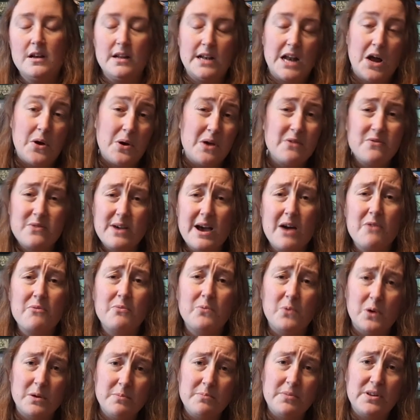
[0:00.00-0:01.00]
Now, if you
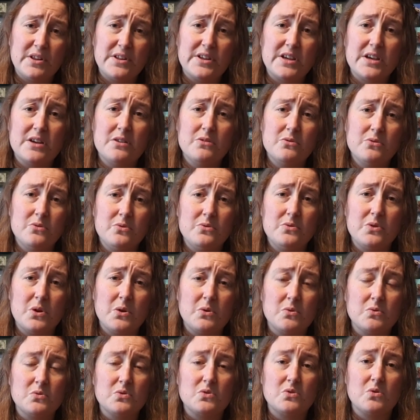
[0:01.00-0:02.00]
have one player who
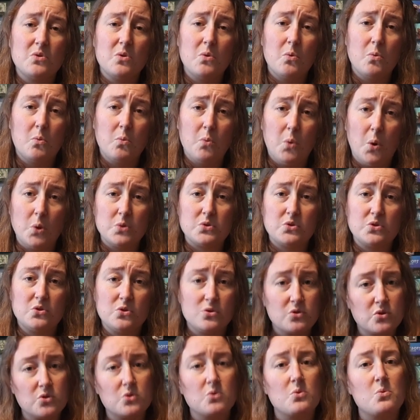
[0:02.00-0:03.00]
knows what
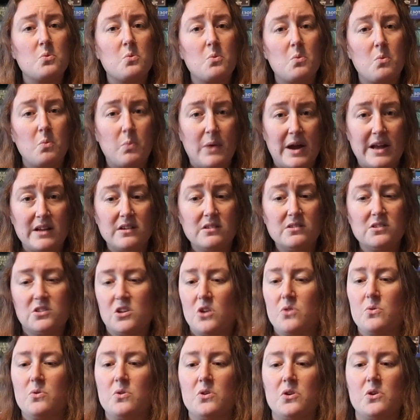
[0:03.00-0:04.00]
to do when,
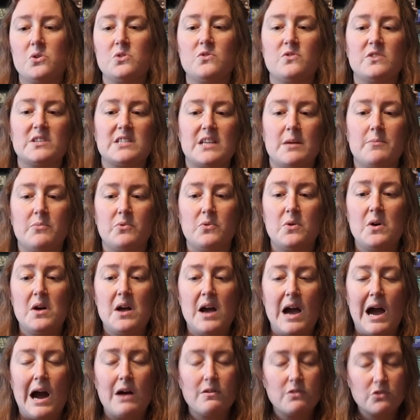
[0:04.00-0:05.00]
so who knows, for example,
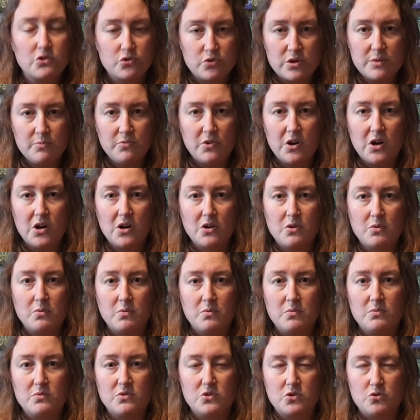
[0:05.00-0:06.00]
how the dream
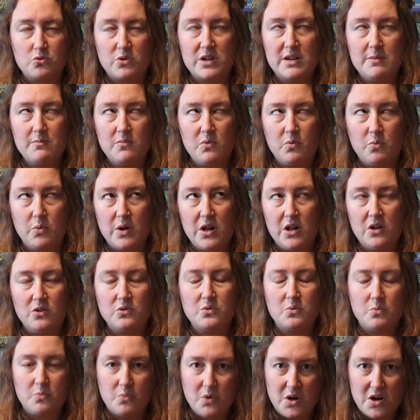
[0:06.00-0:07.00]

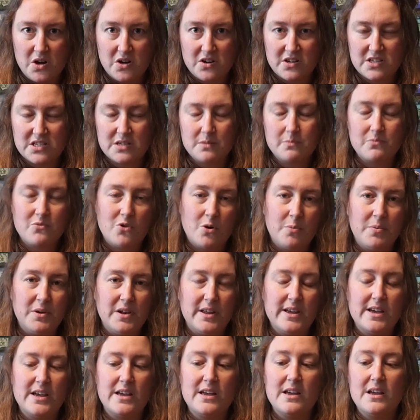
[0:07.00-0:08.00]
world works
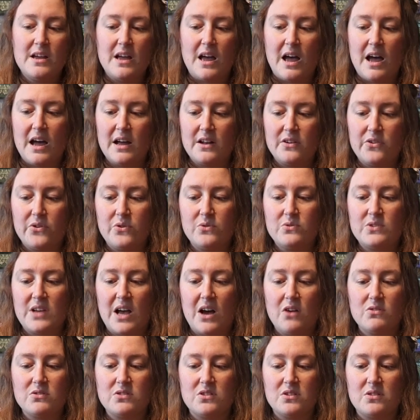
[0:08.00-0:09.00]
properly and knows
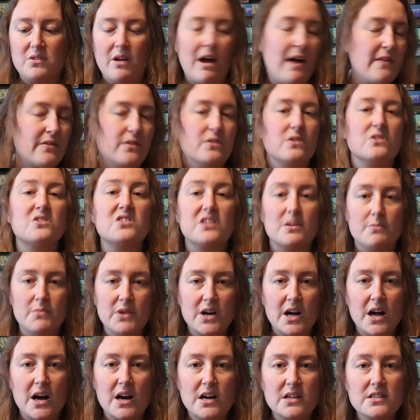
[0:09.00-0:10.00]
how to handle the
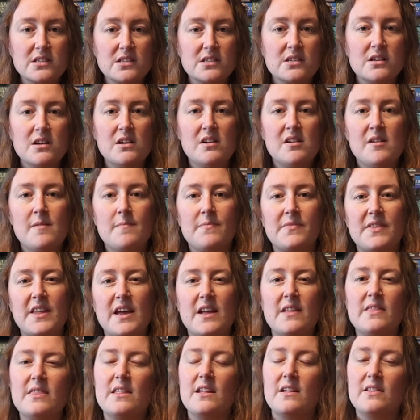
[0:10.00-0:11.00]
slumber cards,
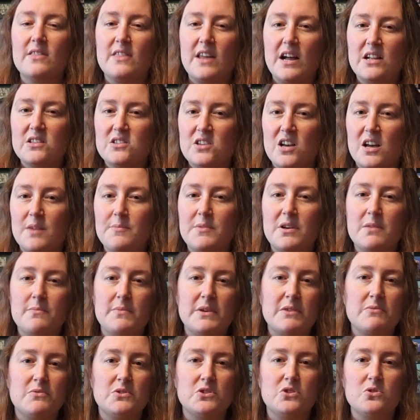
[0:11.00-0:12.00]
then that time can
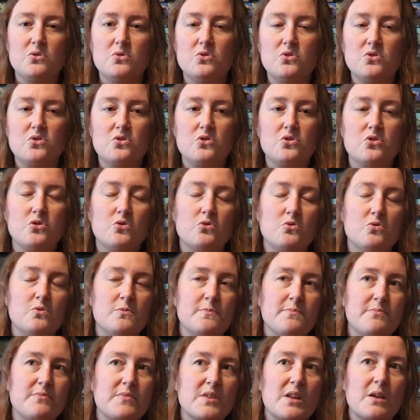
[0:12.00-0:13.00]
be reduced
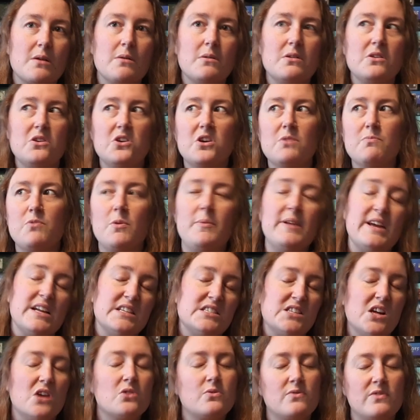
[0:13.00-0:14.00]
to, you can probably
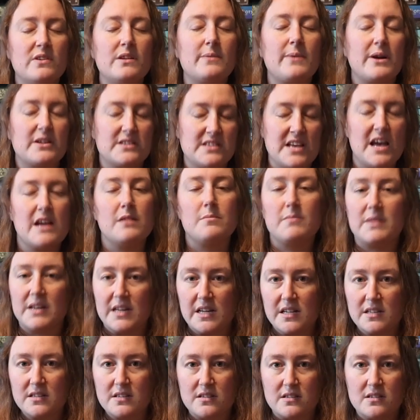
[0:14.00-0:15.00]
get started in about 10
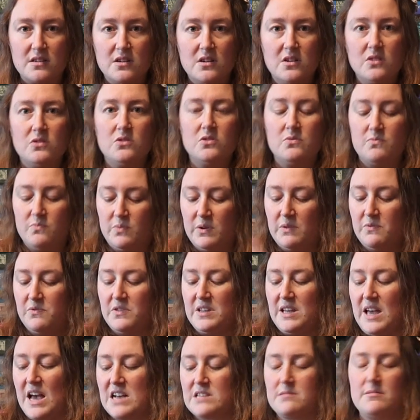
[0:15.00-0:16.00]
minutes with
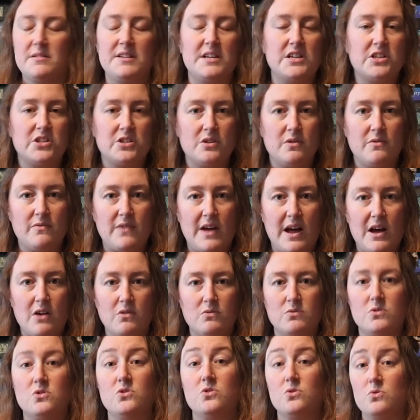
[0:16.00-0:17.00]
the explanation of
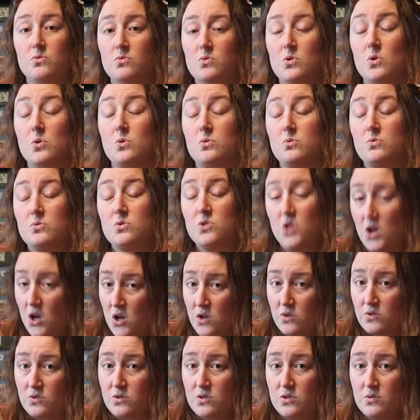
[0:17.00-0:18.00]
how to do your
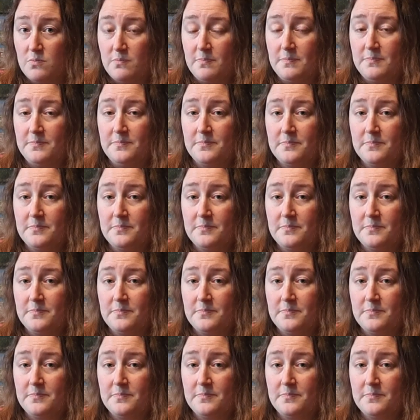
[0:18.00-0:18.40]
turns.